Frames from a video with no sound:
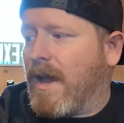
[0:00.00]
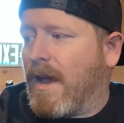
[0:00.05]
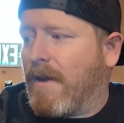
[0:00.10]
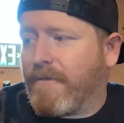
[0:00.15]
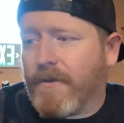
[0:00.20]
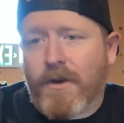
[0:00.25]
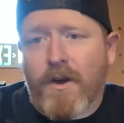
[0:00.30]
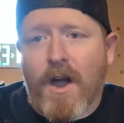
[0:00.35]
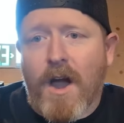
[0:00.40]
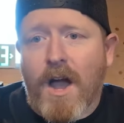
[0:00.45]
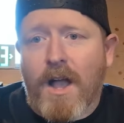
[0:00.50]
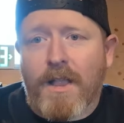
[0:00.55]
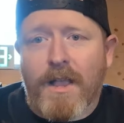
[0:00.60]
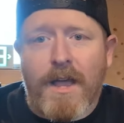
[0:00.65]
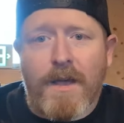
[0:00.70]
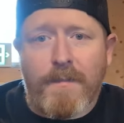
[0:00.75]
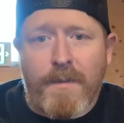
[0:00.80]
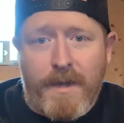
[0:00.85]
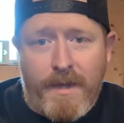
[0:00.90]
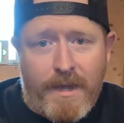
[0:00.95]
after hot
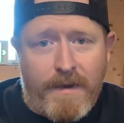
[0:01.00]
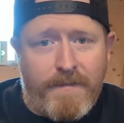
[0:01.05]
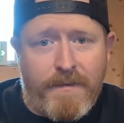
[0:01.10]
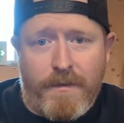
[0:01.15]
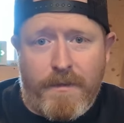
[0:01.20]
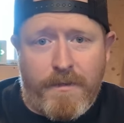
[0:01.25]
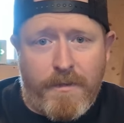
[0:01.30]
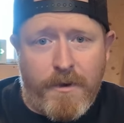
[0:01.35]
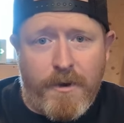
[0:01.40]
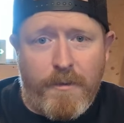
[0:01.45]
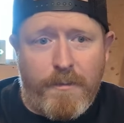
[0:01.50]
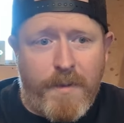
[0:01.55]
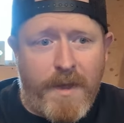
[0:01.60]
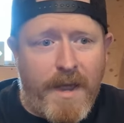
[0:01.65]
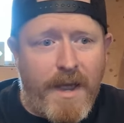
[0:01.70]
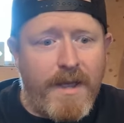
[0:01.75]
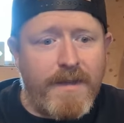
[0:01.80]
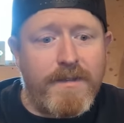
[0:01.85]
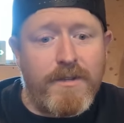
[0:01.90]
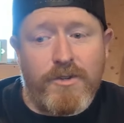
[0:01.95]
lapping, after the third
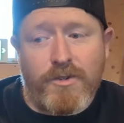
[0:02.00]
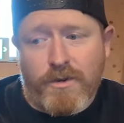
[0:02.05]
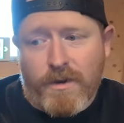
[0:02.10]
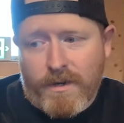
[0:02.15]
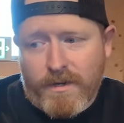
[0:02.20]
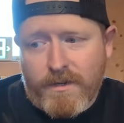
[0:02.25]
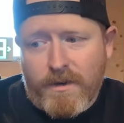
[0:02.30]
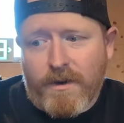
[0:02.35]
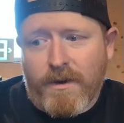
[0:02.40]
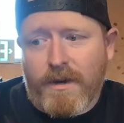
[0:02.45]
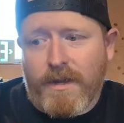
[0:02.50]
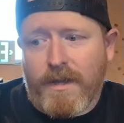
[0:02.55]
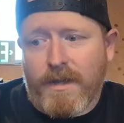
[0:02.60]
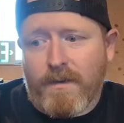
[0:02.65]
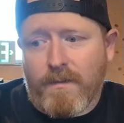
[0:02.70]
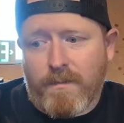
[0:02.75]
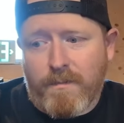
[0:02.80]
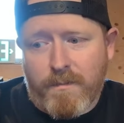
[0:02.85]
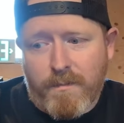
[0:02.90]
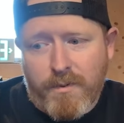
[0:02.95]
pass, the truck started to
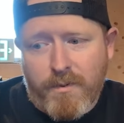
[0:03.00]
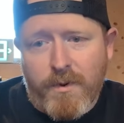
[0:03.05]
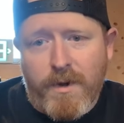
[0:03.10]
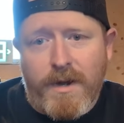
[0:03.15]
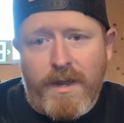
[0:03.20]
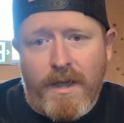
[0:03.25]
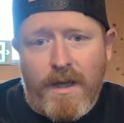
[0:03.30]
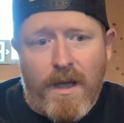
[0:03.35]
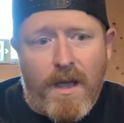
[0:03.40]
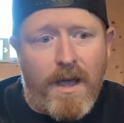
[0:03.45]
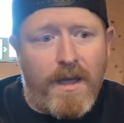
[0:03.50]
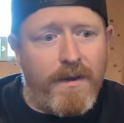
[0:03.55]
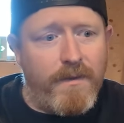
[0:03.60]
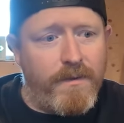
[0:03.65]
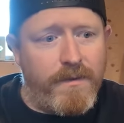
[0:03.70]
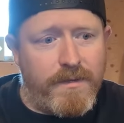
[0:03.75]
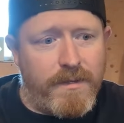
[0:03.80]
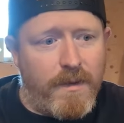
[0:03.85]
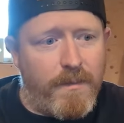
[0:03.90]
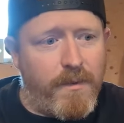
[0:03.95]
get pretty hot. It
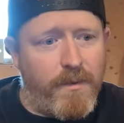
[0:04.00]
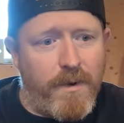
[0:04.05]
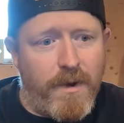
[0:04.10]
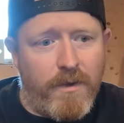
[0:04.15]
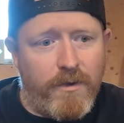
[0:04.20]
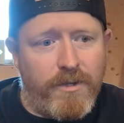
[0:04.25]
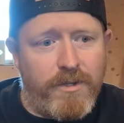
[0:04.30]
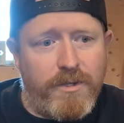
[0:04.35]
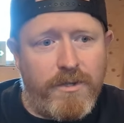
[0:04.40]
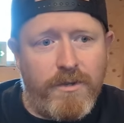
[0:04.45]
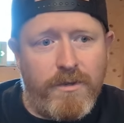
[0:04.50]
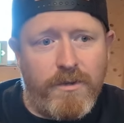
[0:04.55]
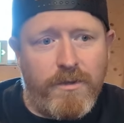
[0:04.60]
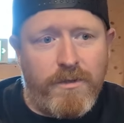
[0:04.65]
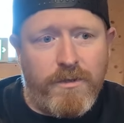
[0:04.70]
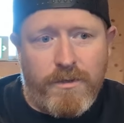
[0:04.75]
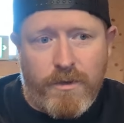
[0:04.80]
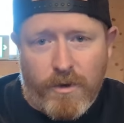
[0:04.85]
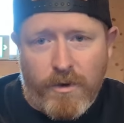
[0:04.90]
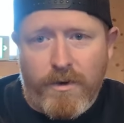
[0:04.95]
was up around
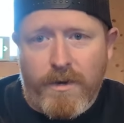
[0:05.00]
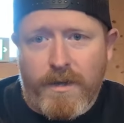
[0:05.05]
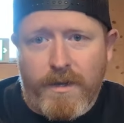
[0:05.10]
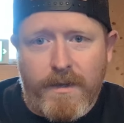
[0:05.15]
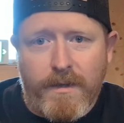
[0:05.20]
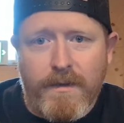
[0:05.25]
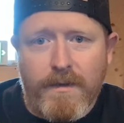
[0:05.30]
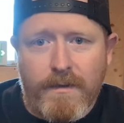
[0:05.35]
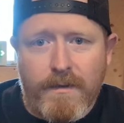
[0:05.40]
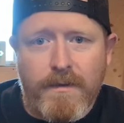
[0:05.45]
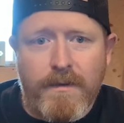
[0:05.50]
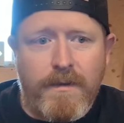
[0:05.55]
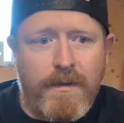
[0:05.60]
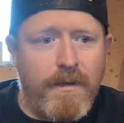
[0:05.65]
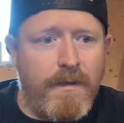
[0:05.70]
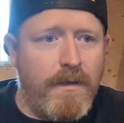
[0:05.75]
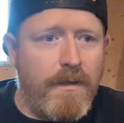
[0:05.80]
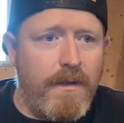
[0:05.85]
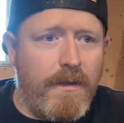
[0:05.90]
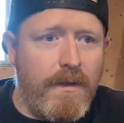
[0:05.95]
230,
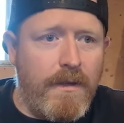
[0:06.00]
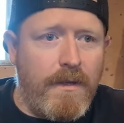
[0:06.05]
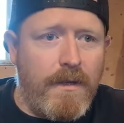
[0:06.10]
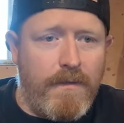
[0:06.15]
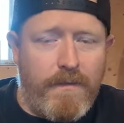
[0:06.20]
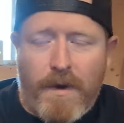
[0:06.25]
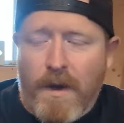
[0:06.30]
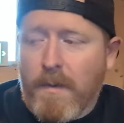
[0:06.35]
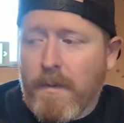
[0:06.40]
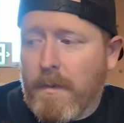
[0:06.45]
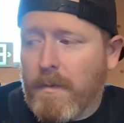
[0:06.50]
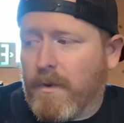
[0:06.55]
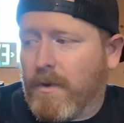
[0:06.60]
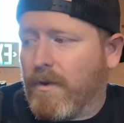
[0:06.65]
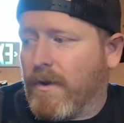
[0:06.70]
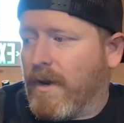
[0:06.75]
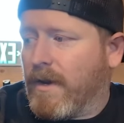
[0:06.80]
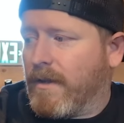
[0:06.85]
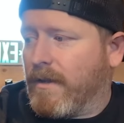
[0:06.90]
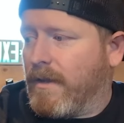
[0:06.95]
if I remember
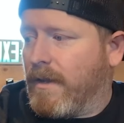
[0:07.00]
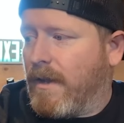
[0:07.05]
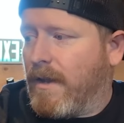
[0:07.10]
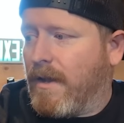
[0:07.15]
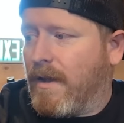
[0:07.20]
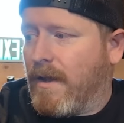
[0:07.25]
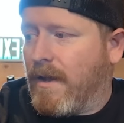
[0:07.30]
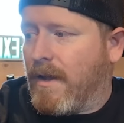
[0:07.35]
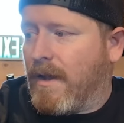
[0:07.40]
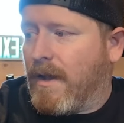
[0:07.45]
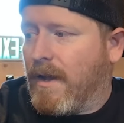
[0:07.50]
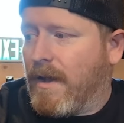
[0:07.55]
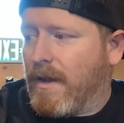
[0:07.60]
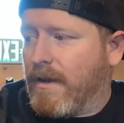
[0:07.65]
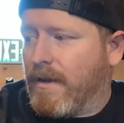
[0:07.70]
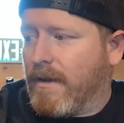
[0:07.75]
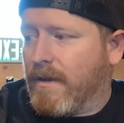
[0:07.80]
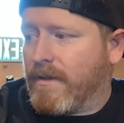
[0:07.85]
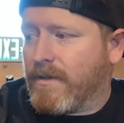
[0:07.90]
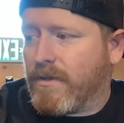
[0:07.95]
correctly.
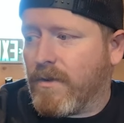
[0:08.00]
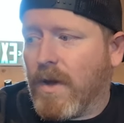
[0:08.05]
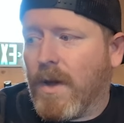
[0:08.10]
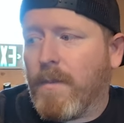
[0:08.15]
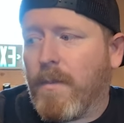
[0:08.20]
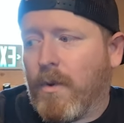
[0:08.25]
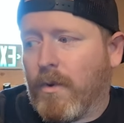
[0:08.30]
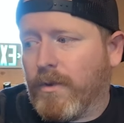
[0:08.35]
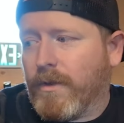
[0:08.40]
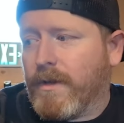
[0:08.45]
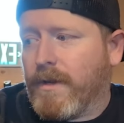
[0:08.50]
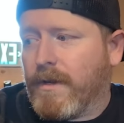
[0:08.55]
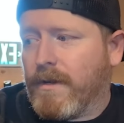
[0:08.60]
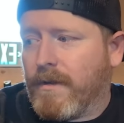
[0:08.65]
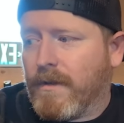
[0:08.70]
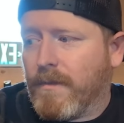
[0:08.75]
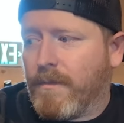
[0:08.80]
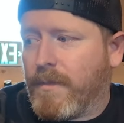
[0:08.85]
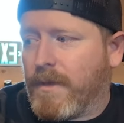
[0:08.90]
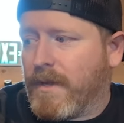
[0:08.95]
And so I pulled it
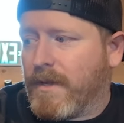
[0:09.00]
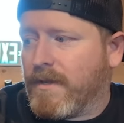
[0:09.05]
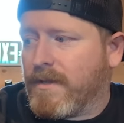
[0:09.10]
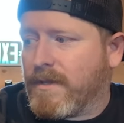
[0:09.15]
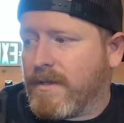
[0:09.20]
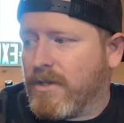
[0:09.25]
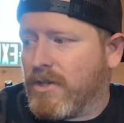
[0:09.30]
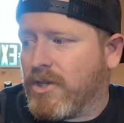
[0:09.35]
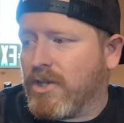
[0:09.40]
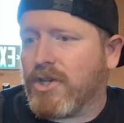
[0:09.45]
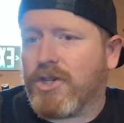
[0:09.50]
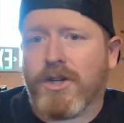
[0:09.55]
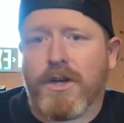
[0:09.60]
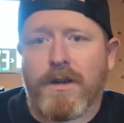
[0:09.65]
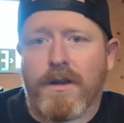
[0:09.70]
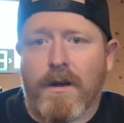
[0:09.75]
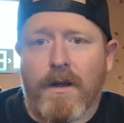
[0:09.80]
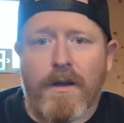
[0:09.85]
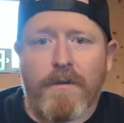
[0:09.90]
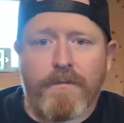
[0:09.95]
into the pits and just shut
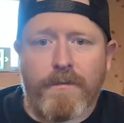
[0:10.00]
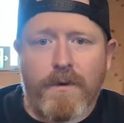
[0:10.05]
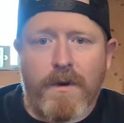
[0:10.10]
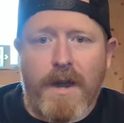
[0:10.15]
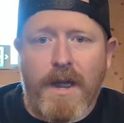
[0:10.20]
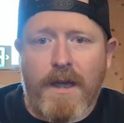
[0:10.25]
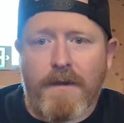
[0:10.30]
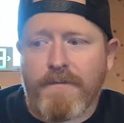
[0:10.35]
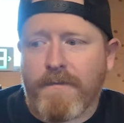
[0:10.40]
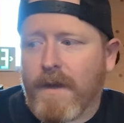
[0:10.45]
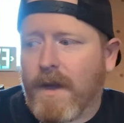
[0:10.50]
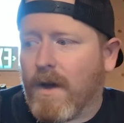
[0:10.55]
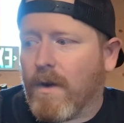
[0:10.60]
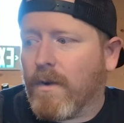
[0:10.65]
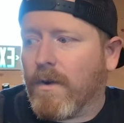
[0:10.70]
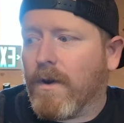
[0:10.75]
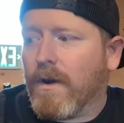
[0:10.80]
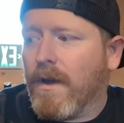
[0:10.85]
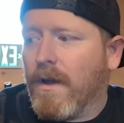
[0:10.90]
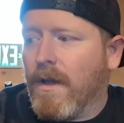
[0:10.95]
it off for a half
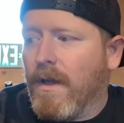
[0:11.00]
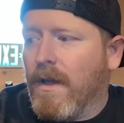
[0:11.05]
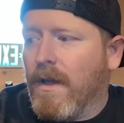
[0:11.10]
hour.